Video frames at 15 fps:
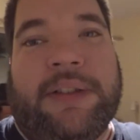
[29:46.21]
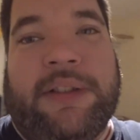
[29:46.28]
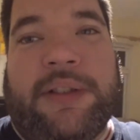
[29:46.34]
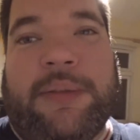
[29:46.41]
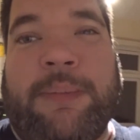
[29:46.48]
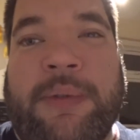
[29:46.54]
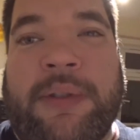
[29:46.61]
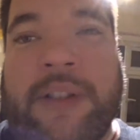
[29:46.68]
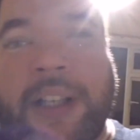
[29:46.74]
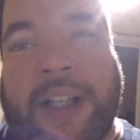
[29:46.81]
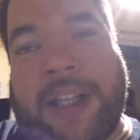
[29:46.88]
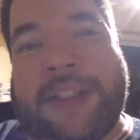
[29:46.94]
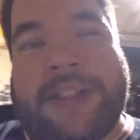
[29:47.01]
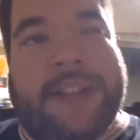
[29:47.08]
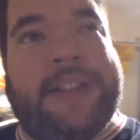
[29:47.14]
It's more or
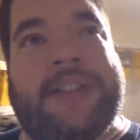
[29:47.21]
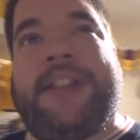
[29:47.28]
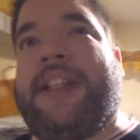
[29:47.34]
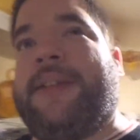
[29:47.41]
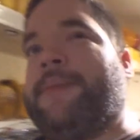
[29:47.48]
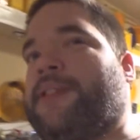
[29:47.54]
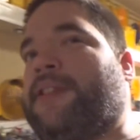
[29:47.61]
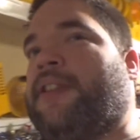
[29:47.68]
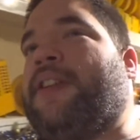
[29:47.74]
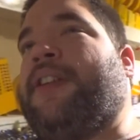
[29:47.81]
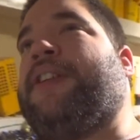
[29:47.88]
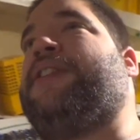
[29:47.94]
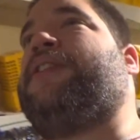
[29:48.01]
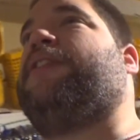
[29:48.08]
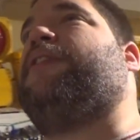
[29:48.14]
less the same
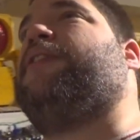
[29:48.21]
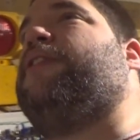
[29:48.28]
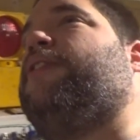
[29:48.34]
size.